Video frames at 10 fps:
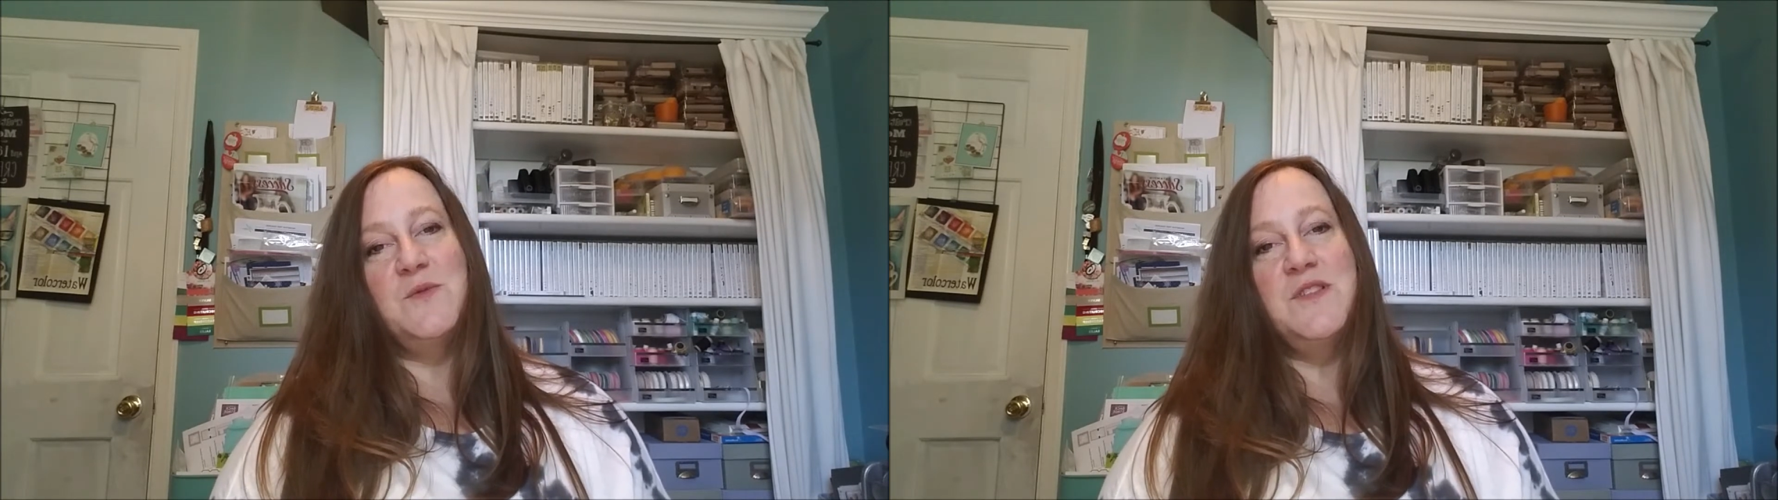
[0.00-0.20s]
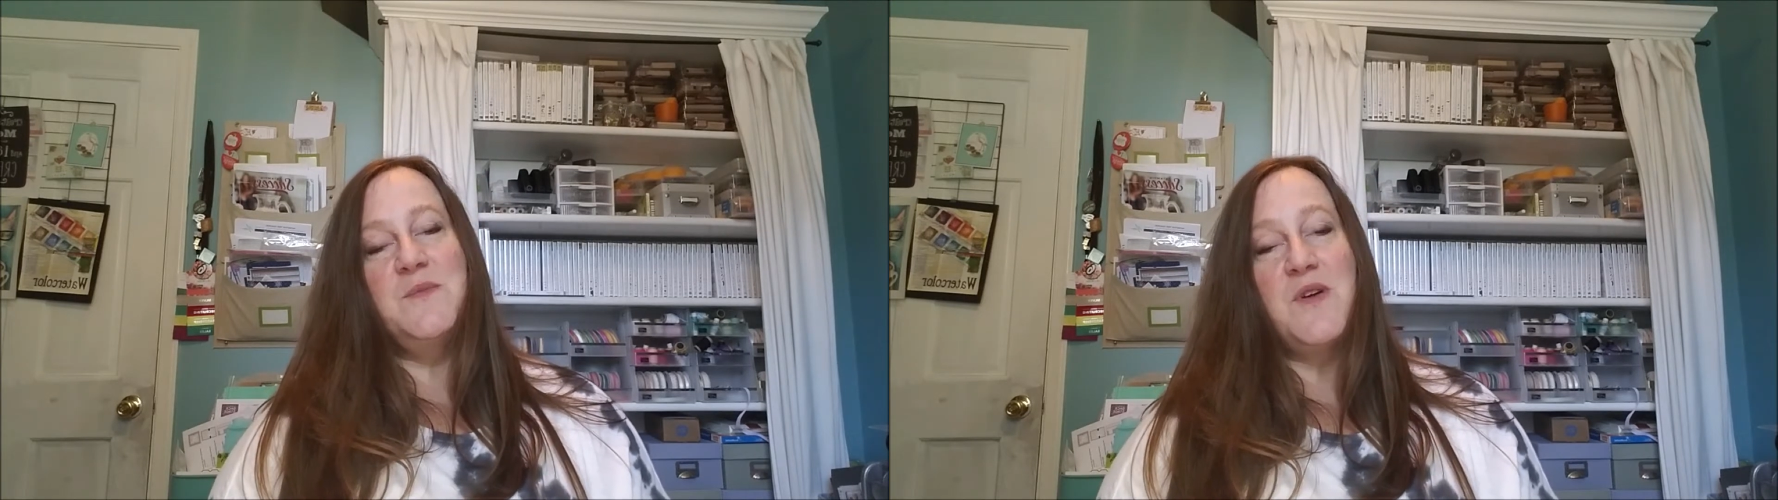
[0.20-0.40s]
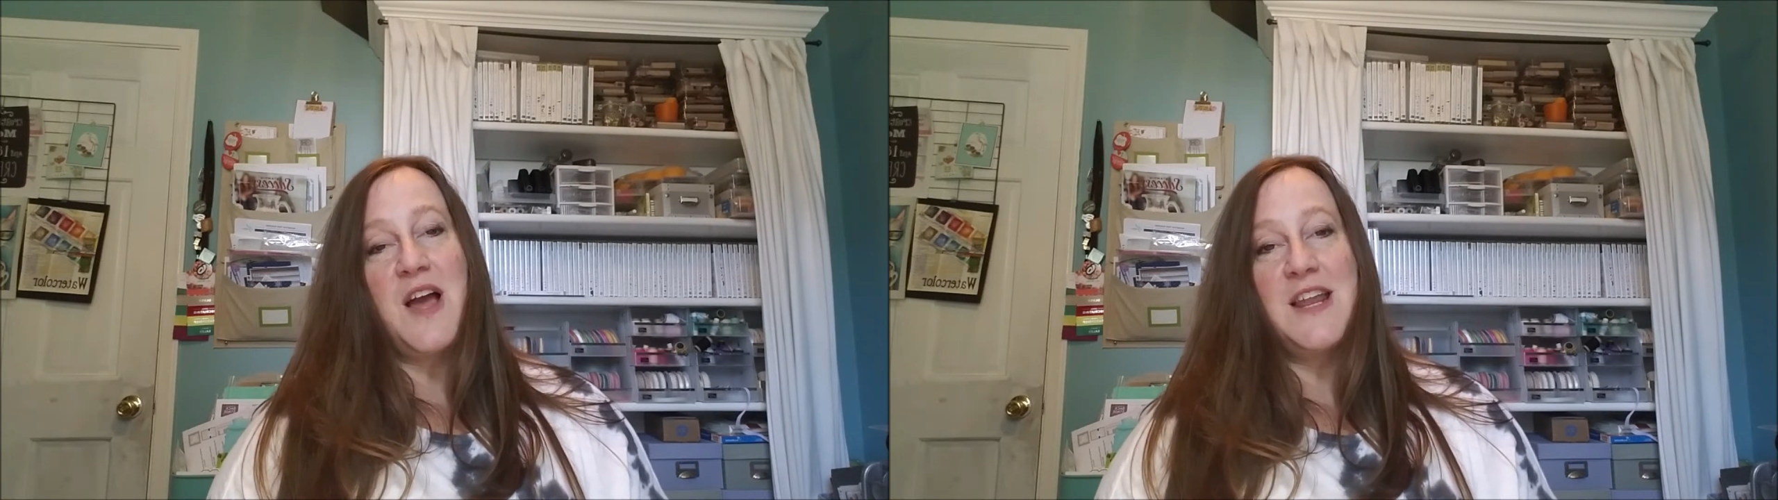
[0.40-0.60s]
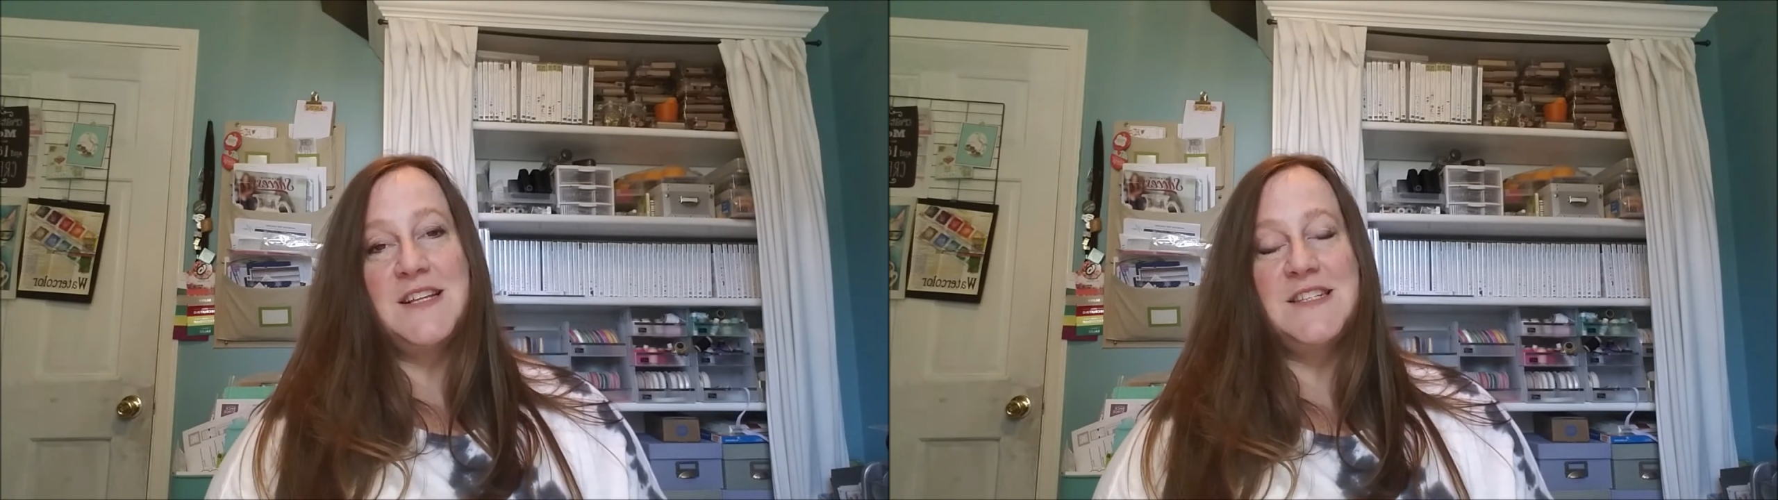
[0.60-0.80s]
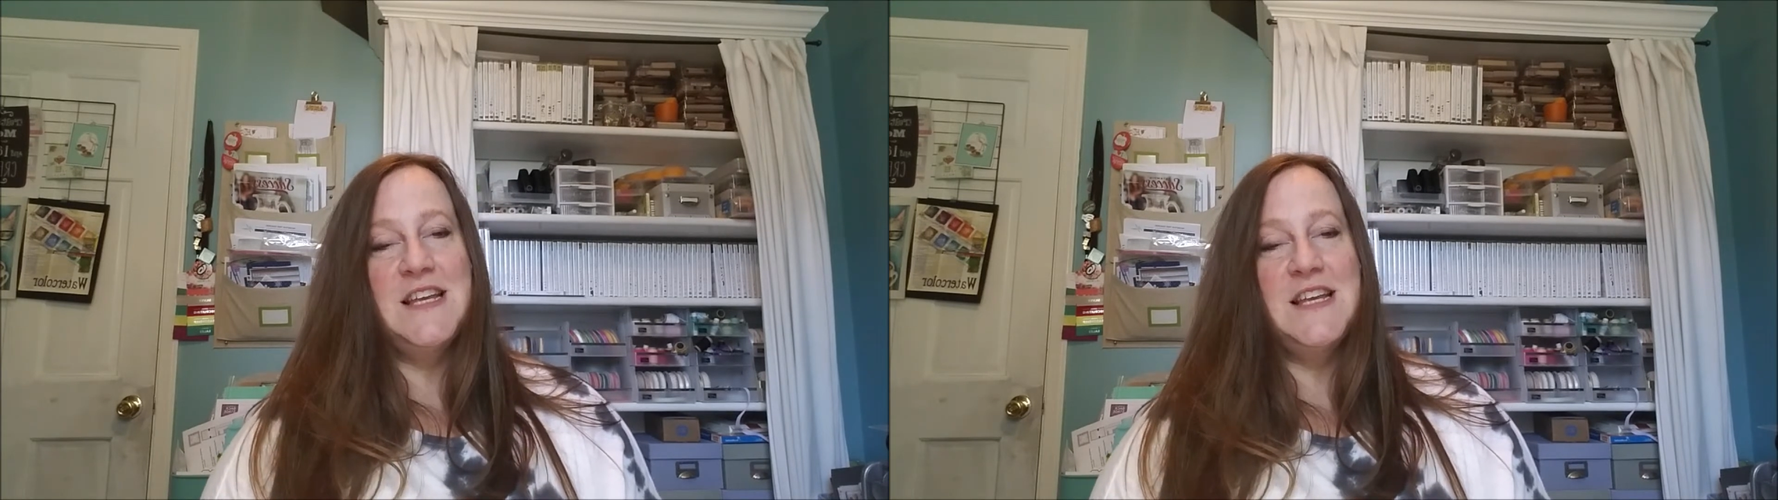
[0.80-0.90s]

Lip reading: worth of products